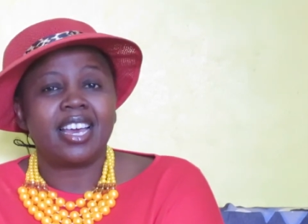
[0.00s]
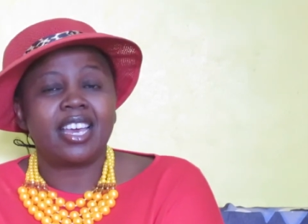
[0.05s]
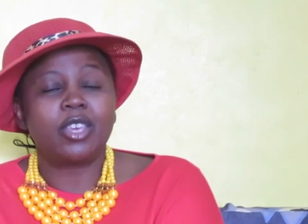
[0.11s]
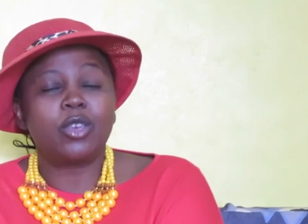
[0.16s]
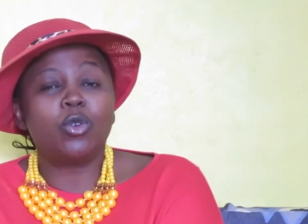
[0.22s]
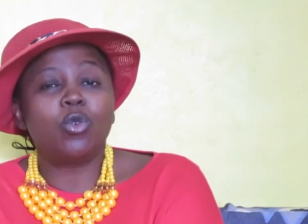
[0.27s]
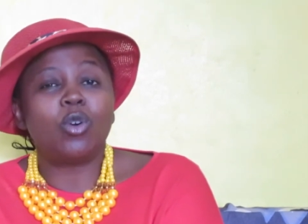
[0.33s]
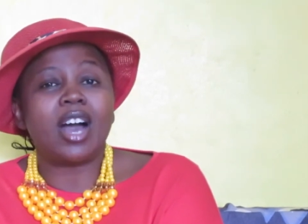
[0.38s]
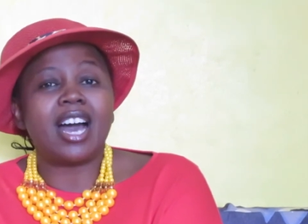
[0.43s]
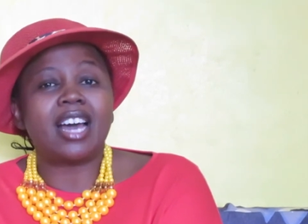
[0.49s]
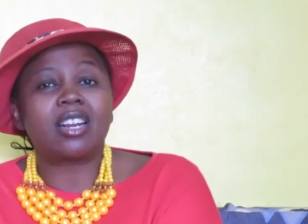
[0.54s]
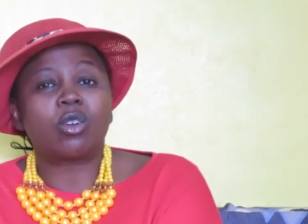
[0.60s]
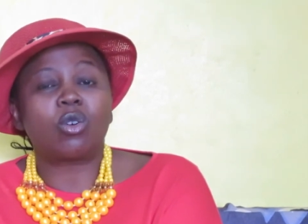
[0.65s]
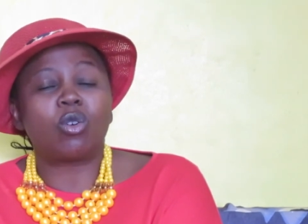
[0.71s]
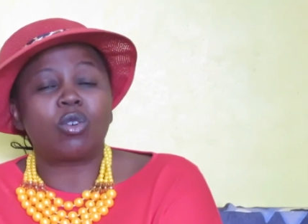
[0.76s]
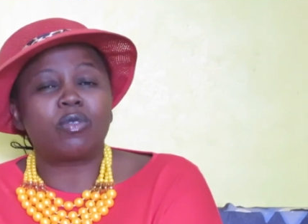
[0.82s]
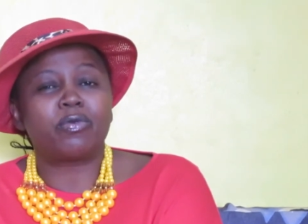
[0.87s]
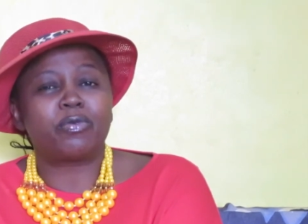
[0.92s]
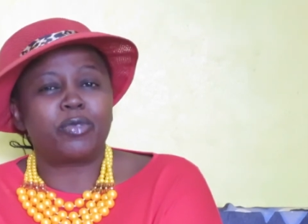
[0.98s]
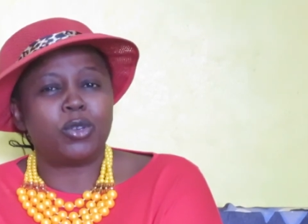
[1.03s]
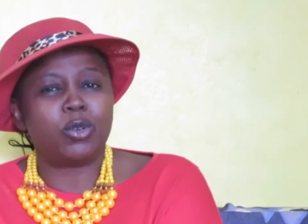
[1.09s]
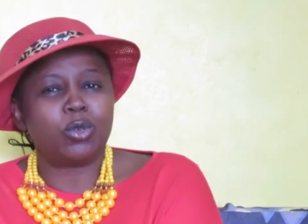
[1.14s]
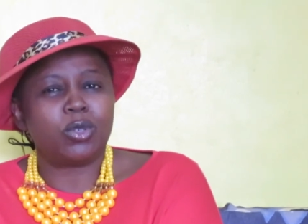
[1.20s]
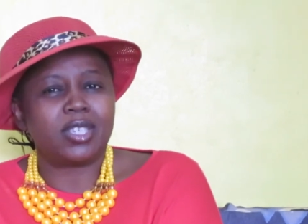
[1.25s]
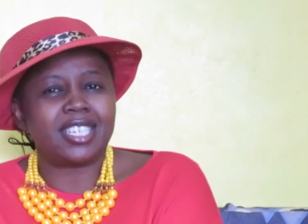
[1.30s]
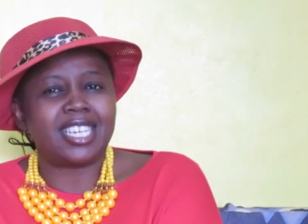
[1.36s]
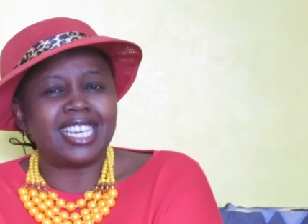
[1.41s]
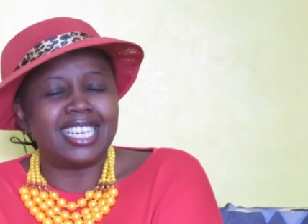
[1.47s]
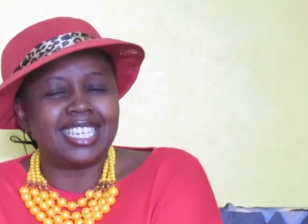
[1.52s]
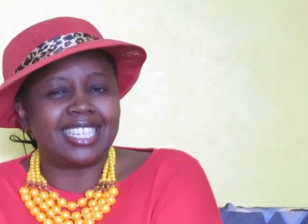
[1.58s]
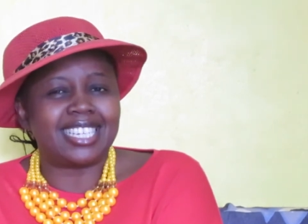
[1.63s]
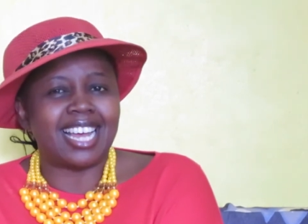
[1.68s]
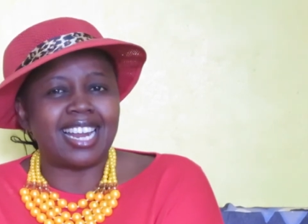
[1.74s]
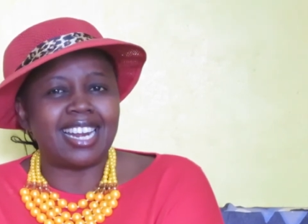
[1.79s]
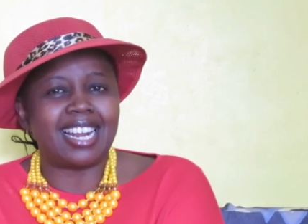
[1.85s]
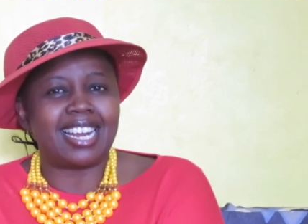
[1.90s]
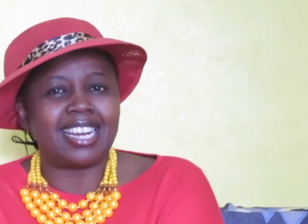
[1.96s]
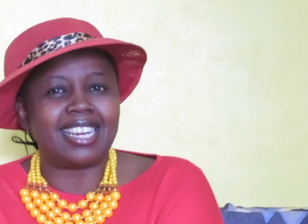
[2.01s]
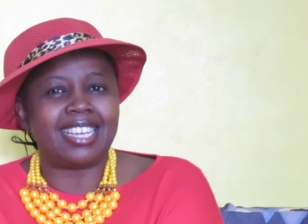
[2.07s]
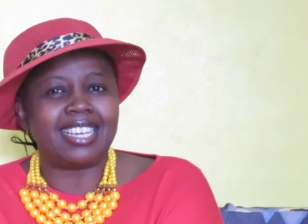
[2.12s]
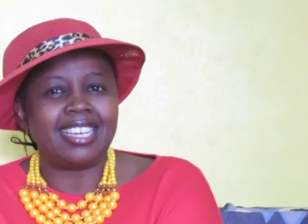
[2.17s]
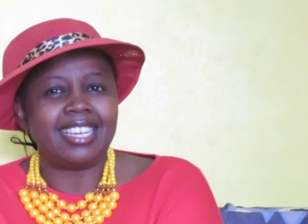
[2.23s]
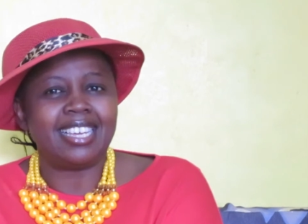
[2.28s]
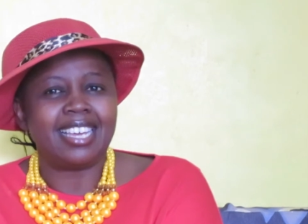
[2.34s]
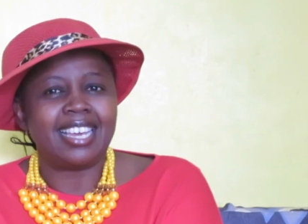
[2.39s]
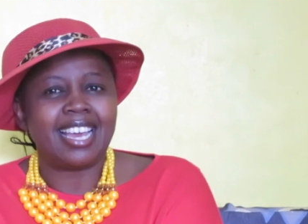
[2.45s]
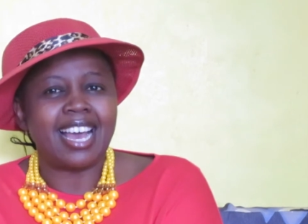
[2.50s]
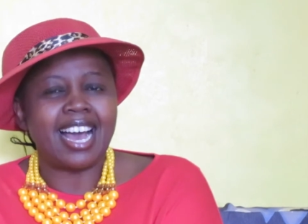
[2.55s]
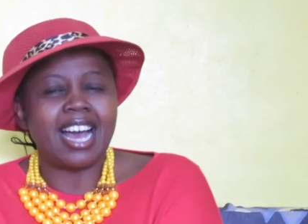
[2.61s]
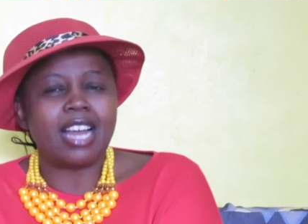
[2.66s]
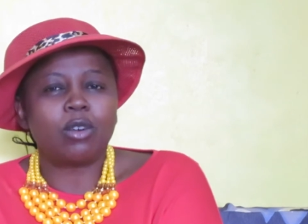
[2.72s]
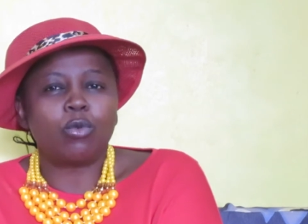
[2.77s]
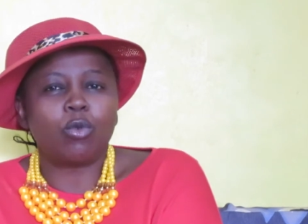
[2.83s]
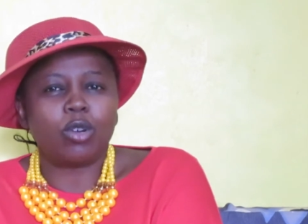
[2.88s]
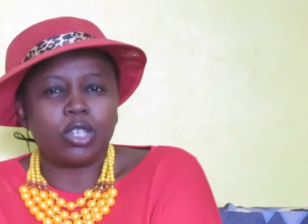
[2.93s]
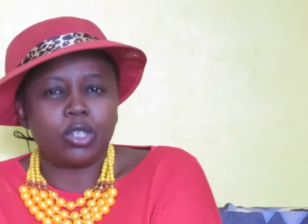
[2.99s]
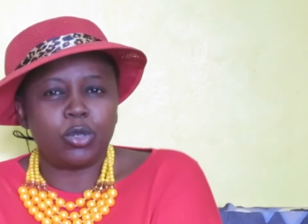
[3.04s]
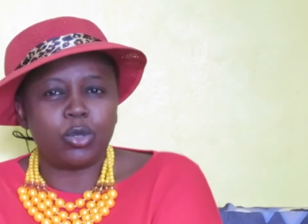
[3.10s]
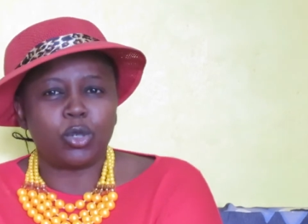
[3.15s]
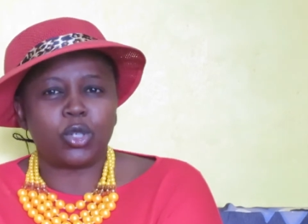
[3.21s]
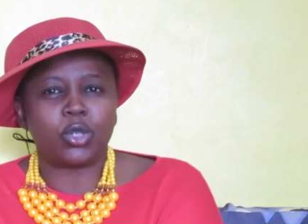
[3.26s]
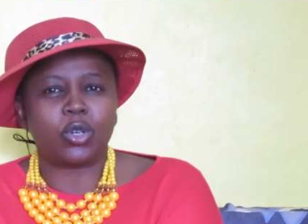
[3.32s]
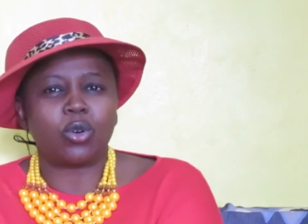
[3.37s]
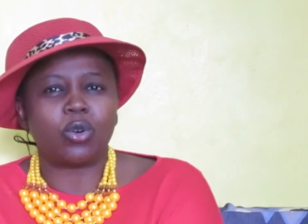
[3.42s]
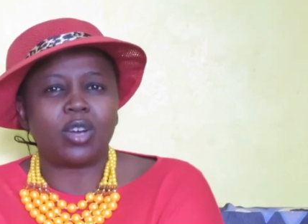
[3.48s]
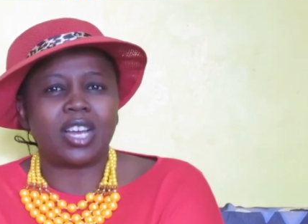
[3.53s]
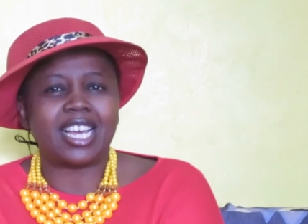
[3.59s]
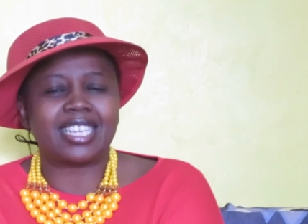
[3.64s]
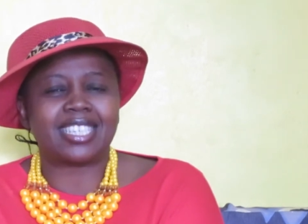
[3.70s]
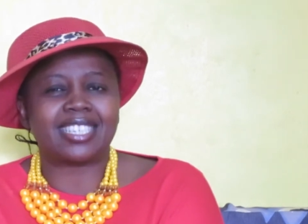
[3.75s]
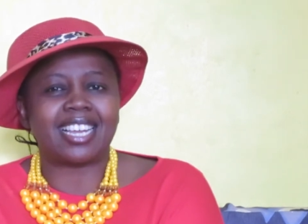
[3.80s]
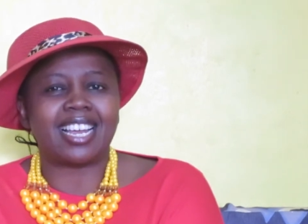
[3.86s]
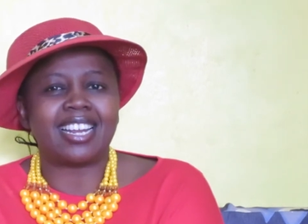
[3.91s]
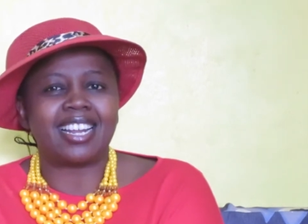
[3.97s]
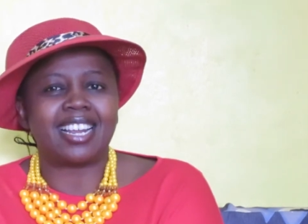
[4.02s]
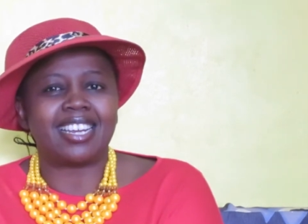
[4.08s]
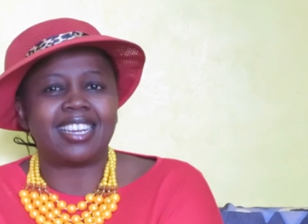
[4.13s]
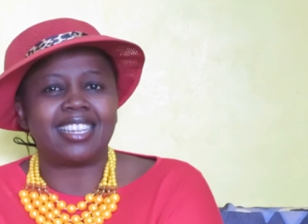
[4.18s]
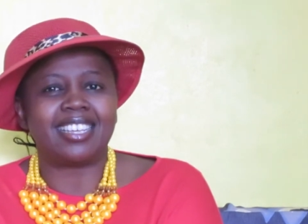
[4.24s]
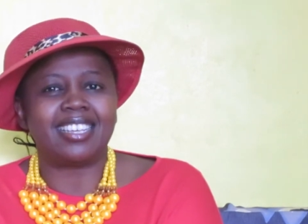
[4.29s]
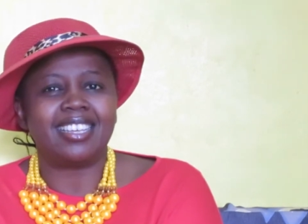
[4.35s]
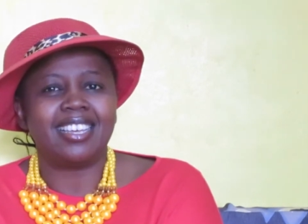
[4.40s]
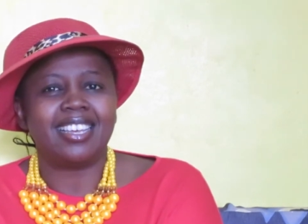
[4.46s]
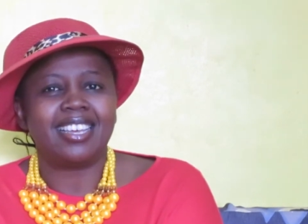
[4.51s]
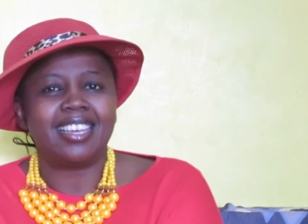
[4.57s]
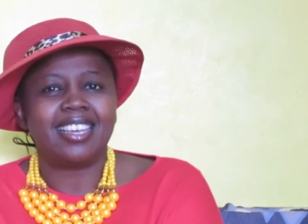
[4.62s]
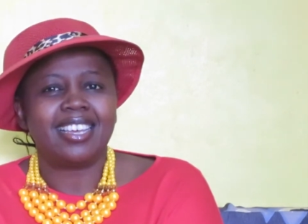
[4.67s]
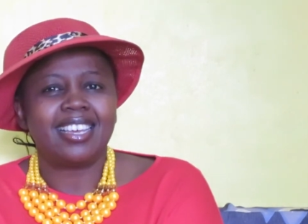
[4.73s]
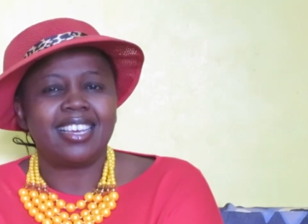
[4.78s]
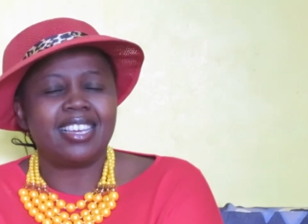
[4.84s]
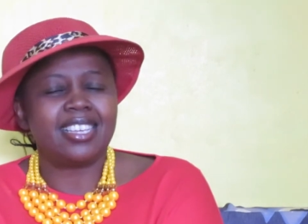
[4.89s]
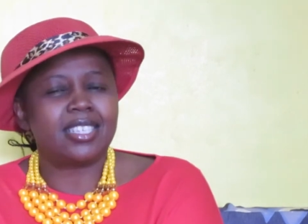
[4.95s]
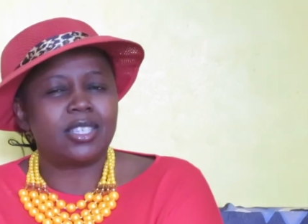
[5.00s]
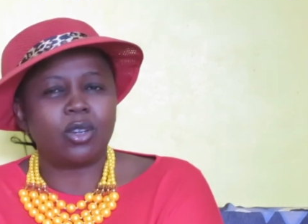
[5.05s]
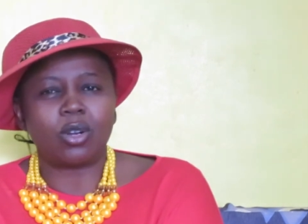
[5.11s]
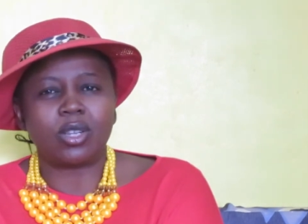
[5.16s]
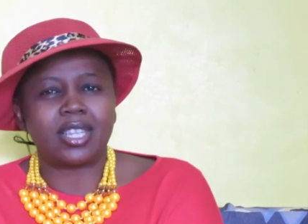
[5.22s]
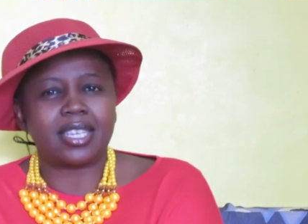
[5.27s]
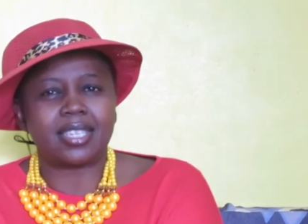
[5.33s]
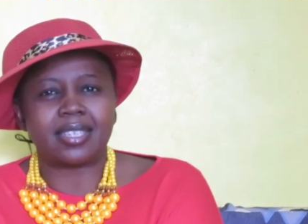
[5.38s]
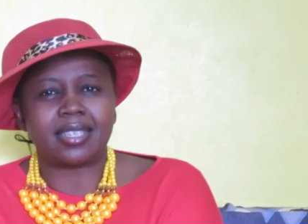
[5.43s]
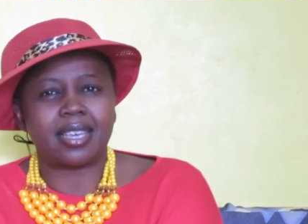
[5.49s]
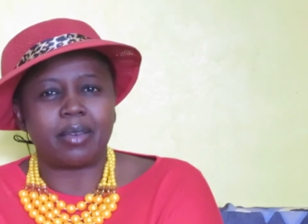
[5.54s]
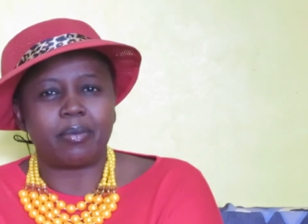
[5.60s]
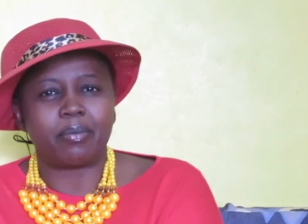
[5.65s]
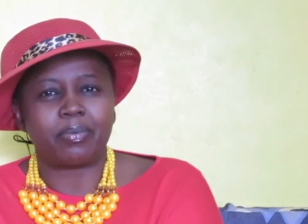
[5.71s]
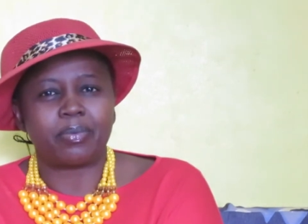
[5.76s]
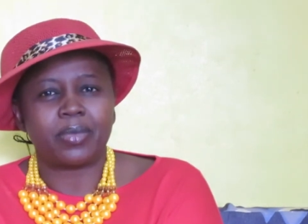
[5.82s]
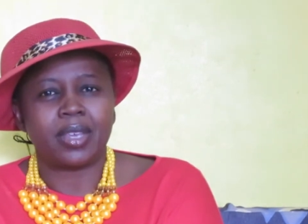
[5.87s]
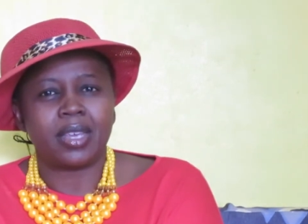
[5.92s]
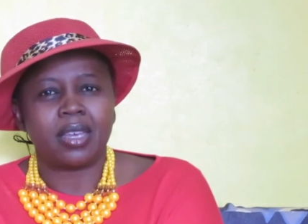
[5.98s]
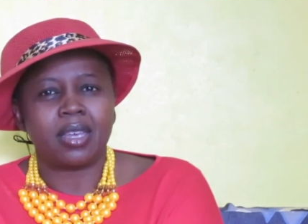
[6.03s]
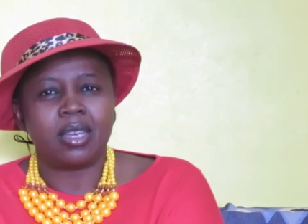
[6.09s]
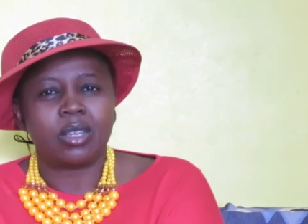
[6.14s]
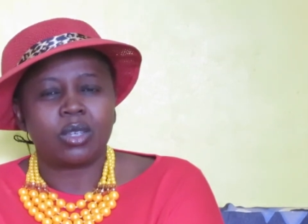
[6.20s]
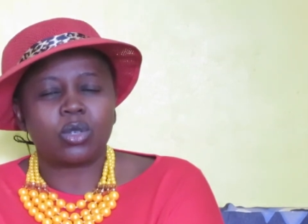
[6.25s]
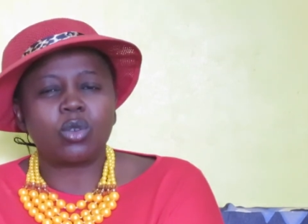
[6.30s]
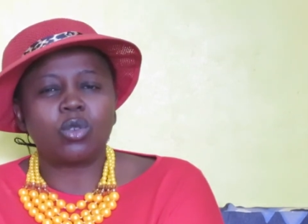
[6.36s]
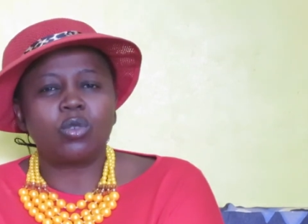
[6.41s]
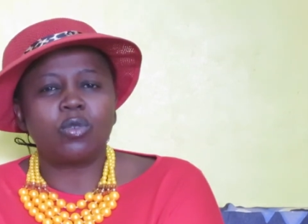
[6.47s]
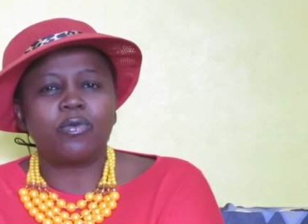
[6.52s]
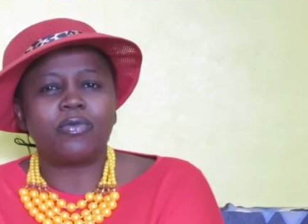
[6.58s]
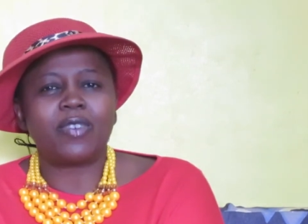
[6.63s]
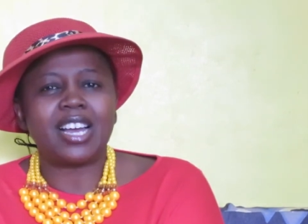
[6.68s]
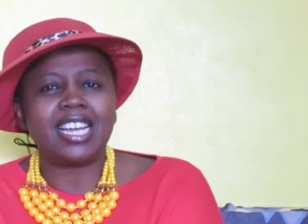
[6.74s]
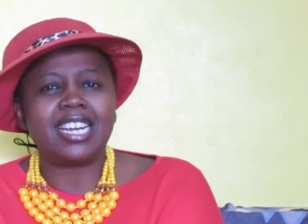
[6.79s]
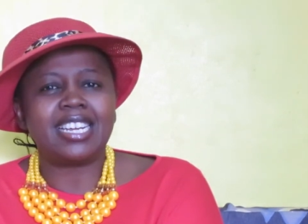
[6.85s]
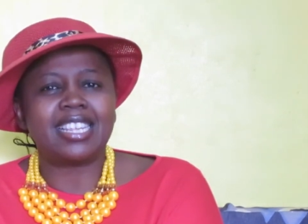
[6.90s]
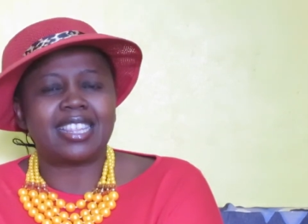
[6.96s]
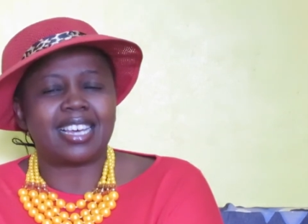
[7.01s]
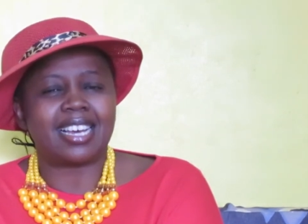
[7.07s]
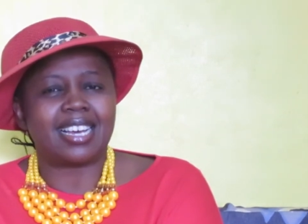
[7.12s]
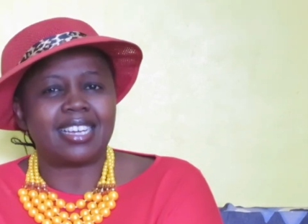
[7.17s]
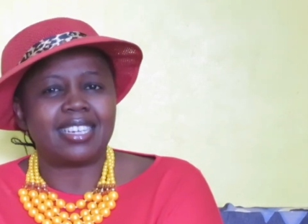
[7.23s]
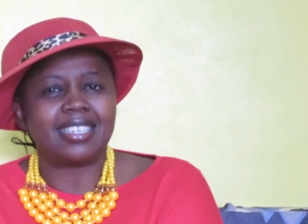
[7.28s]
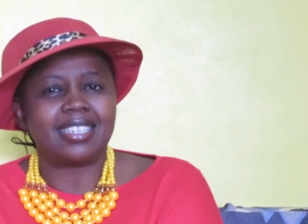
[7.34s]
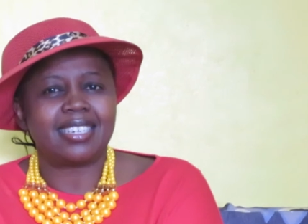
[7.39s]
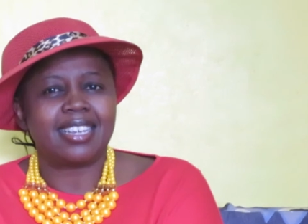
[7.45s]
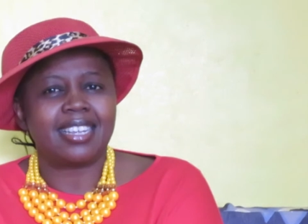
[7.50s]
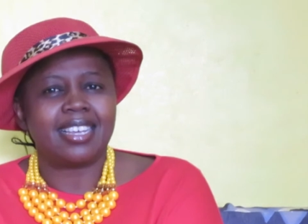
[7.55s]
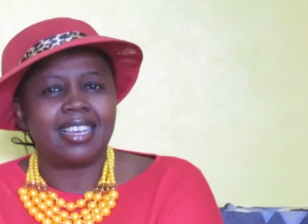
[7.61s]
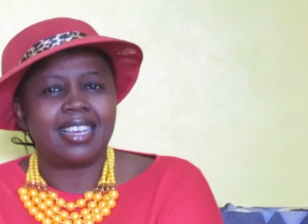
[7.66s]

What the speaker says: you are confused internally, and what you show externally is not the same. So you find that